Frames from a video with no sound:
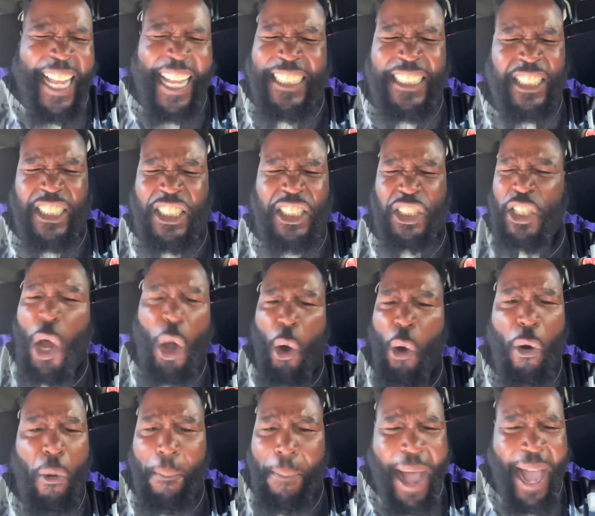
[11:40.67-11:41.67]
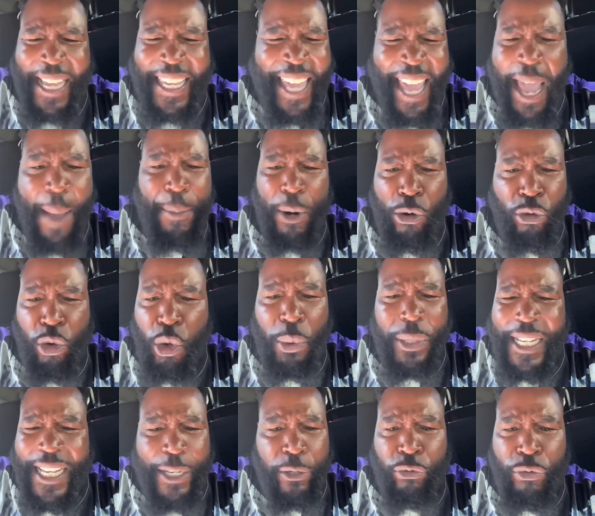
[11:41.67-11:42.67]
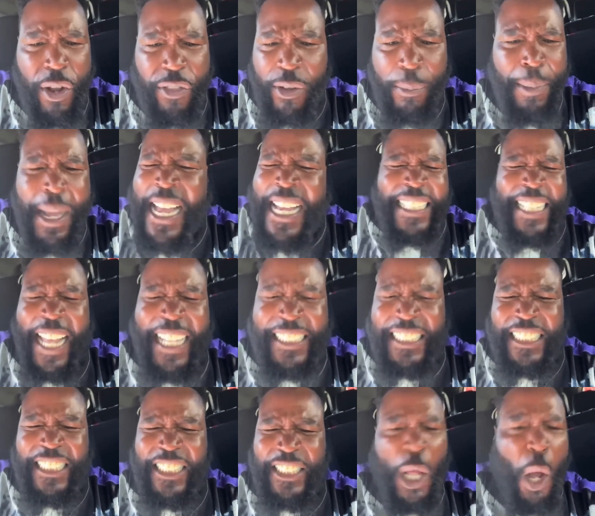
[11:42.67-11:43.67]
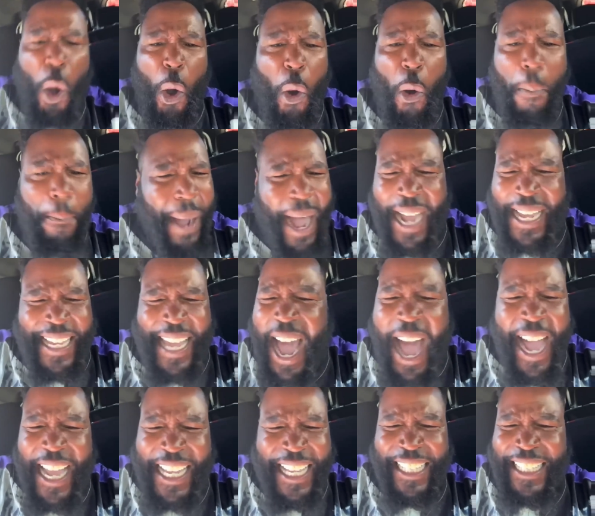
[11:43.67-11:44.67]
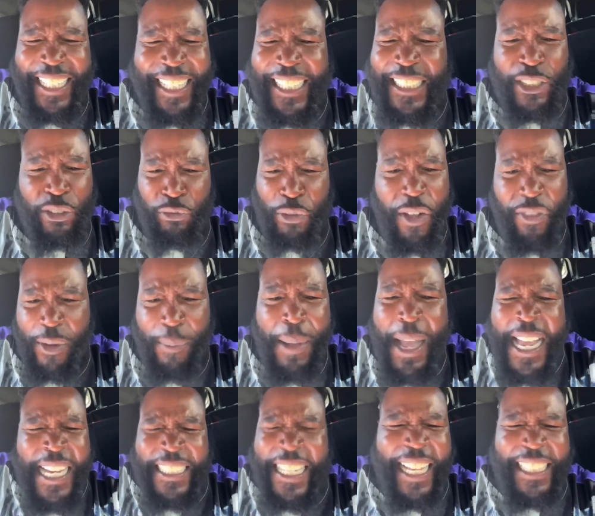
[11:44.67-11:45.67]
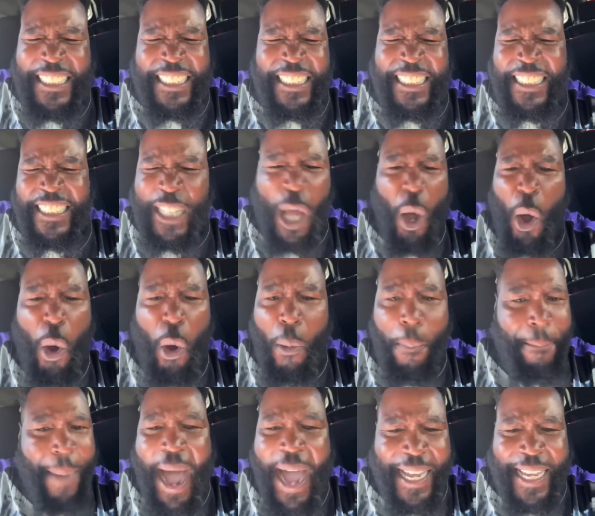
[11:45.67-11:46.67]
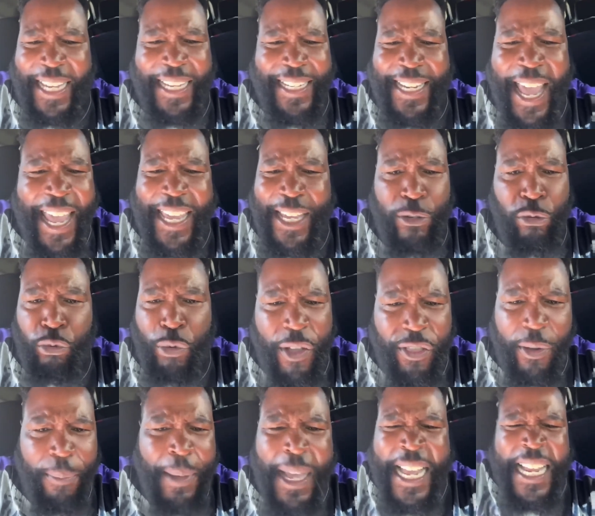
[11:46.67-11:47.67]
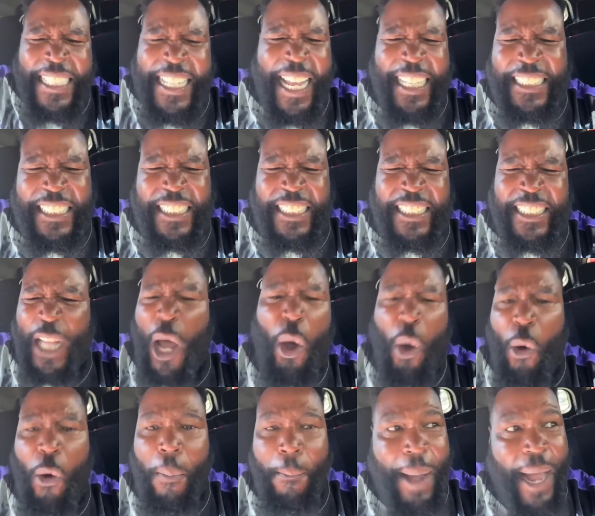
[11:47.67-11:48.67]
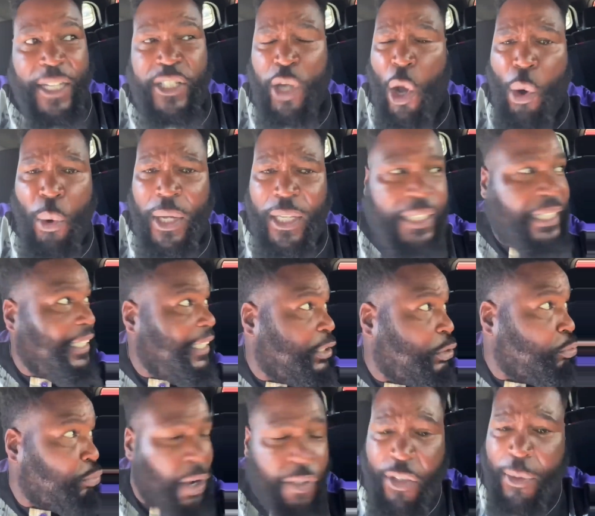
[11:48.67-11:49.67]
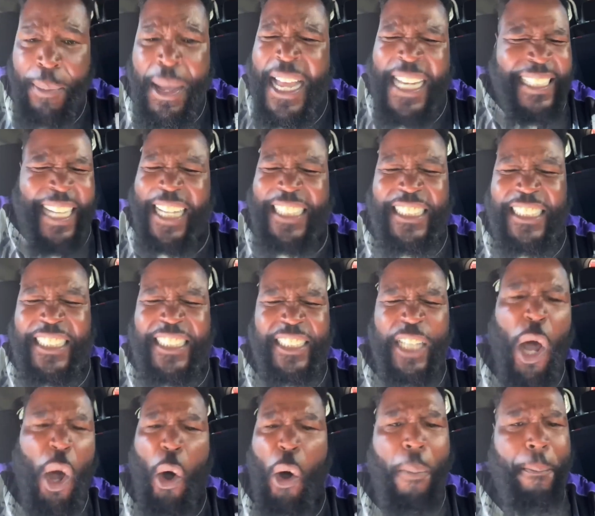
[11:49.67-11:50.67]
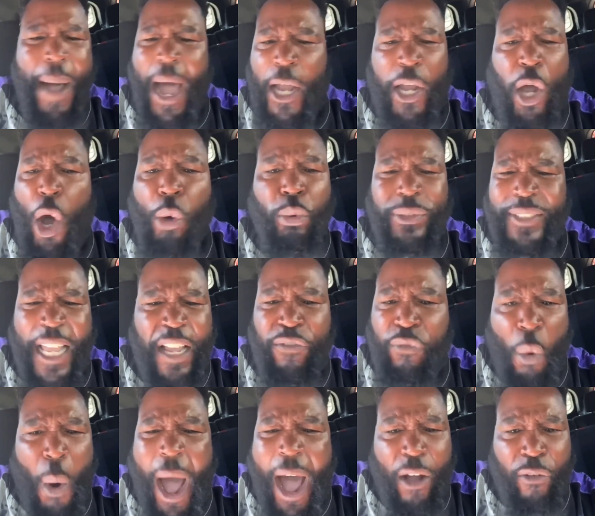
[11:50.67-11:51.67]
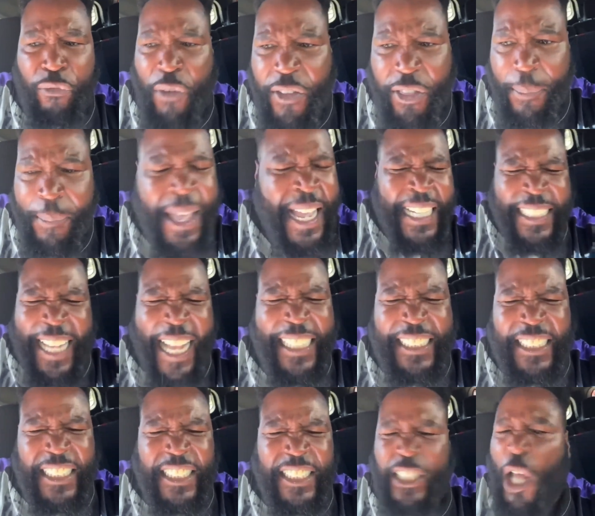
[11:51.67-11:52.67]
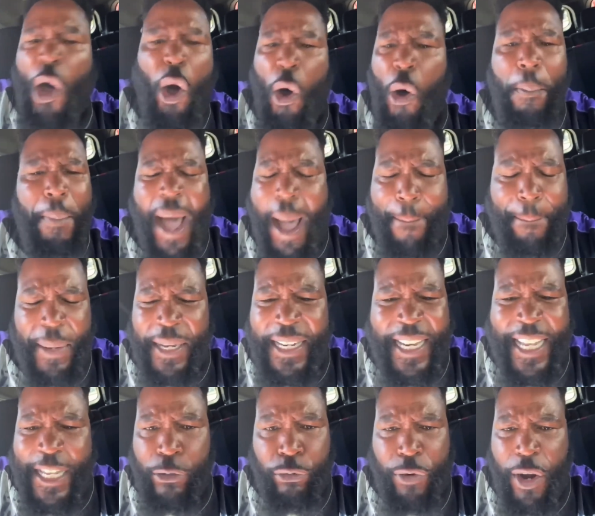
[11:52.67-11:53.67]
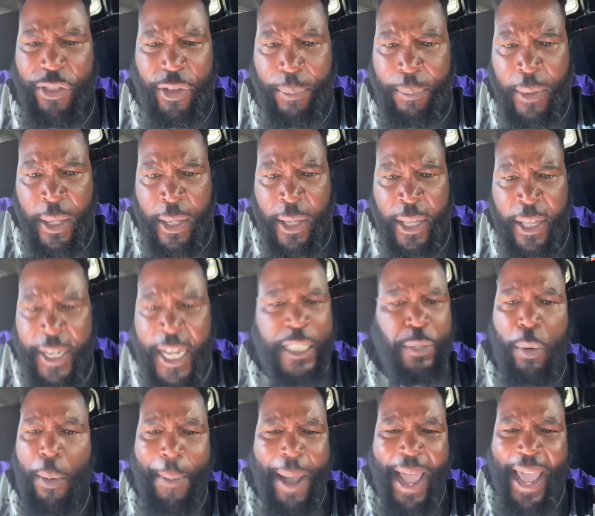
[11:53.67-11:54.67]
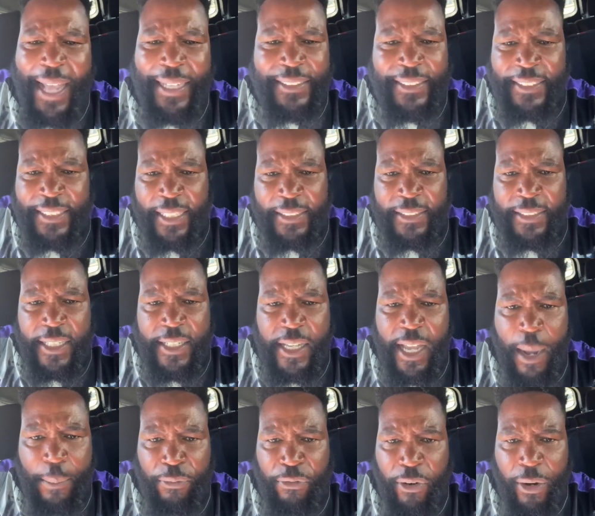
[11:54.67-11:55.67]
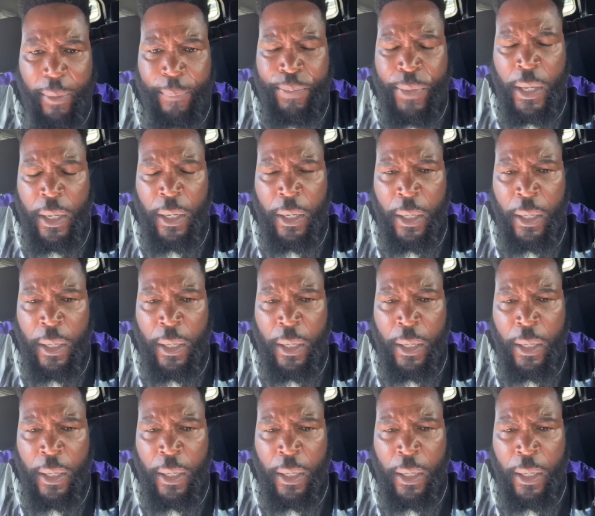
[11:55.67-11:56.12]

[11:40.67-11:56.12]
They stole my Cameroonian rhythm. They stole my Congolese rhythm. They stole my Ghanaian rhythm. They stole my Togolese rhythm. They stole my Cote d'Ivoire rhythm. They stole my Benin rhythm. That's where my ancestors come from.